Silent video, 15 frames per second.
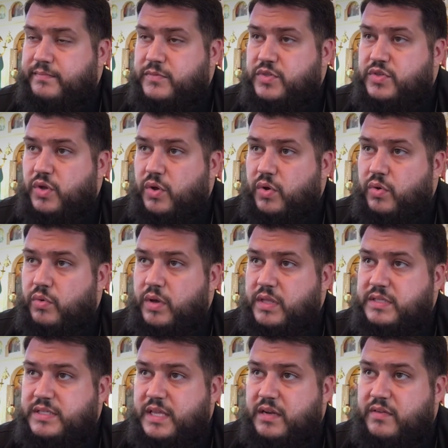So
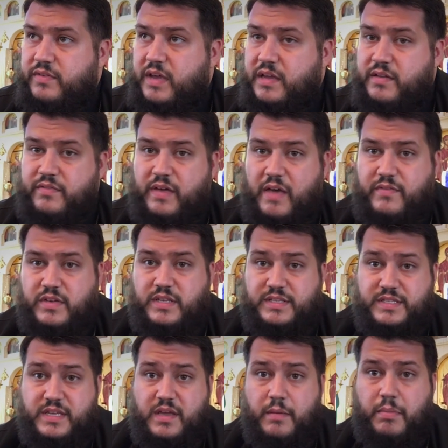instead of kind of having to
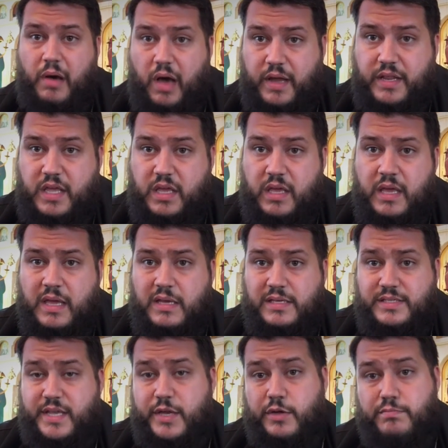see a body,
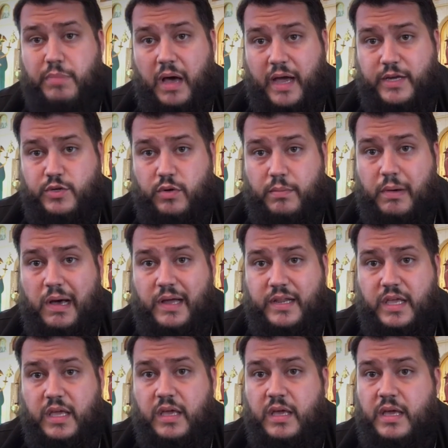say goodbye to a
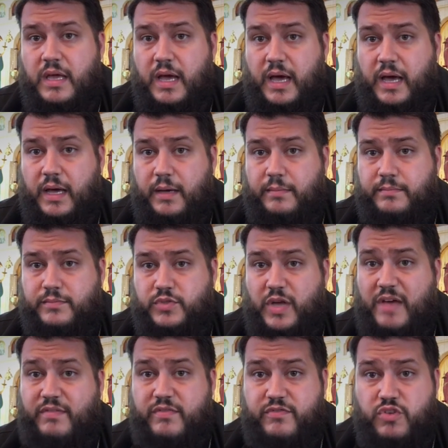body, to
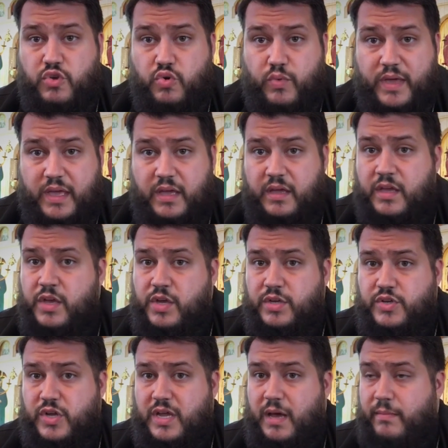have a viewing,
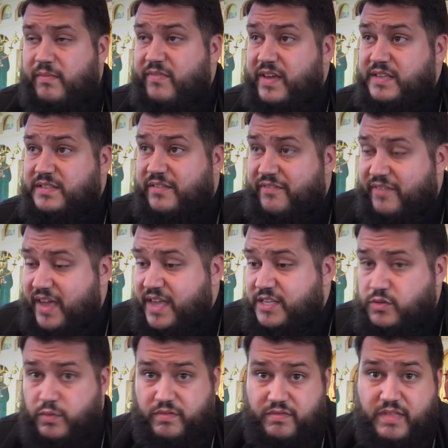to come face to
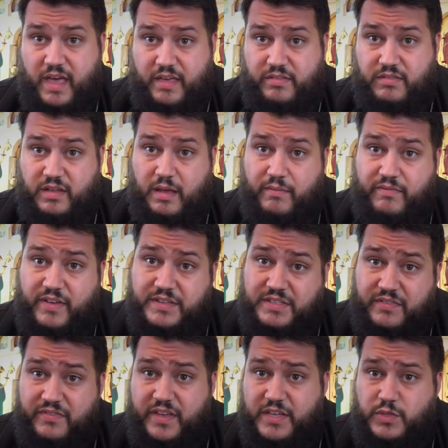face with death, to come face
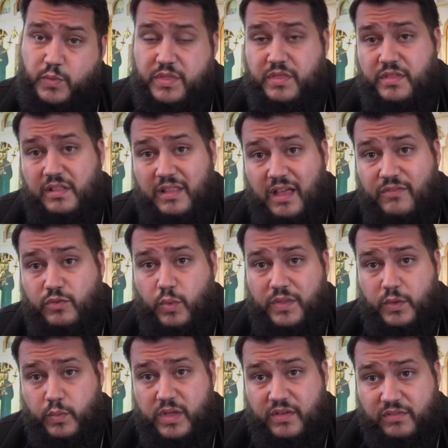to face with the loved one
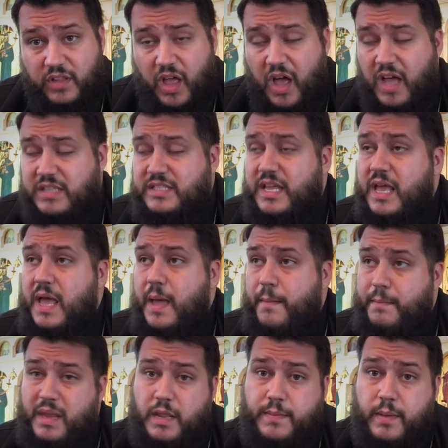that we have lost,
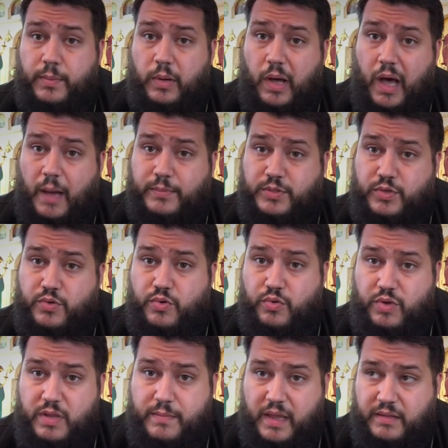many people opt to
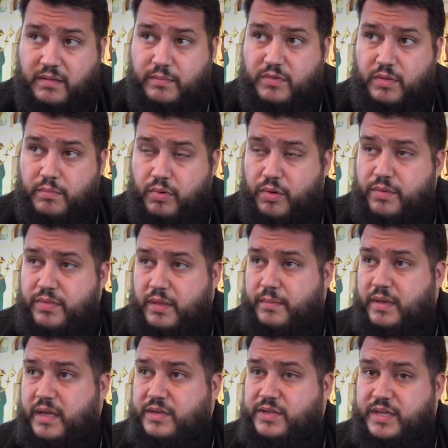cremate them, to burn
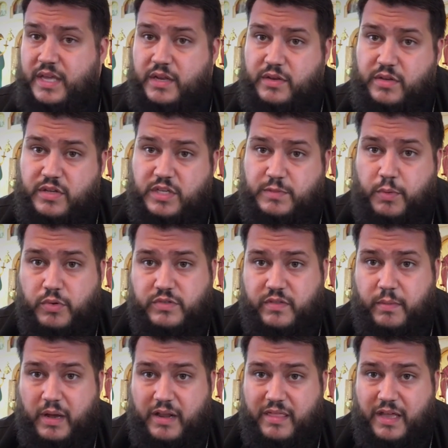them, and to dispose of
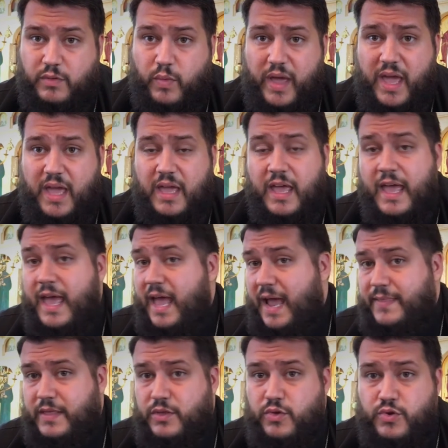the body that way.
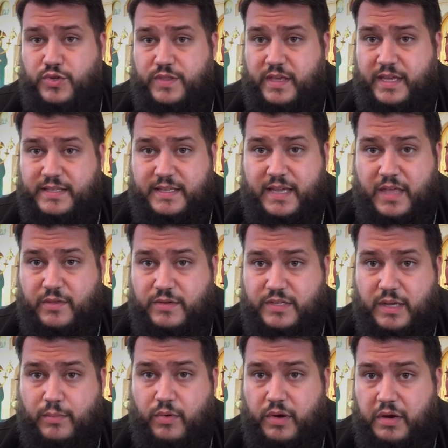And then usually they get together
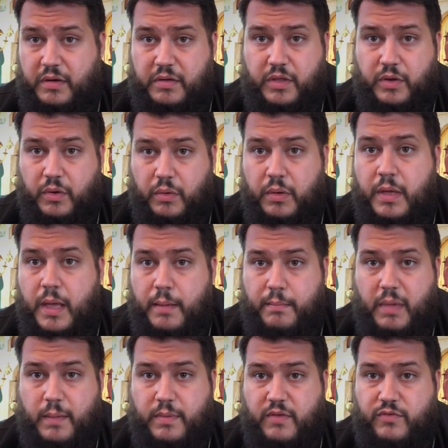somewhere,
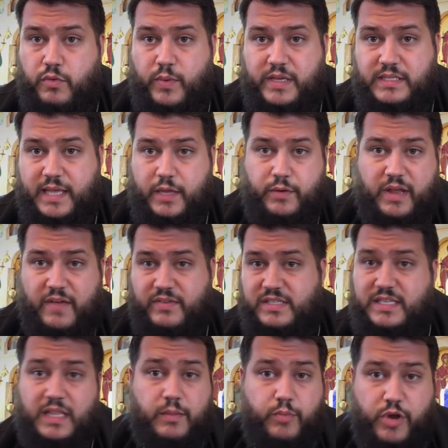maybe a few weeks later and have a
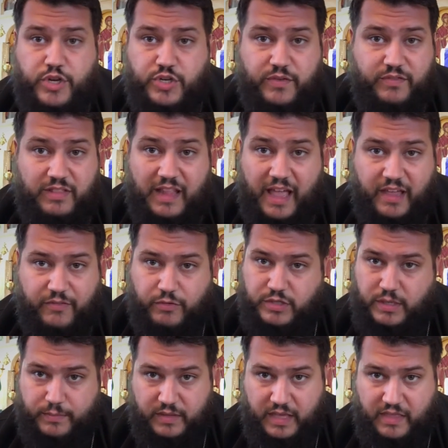celebration of life or
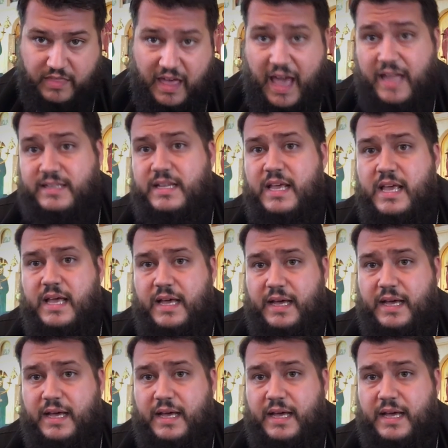something like that.